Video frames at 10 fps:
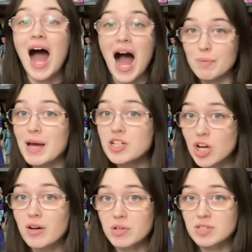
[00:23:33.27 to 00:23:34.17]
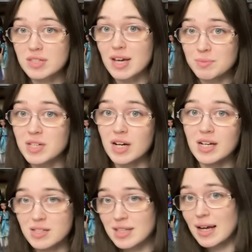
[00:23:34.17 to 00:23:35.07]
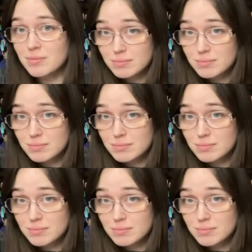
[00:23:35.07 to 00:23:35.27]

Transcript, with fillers: I pay generously. I'm serious. Like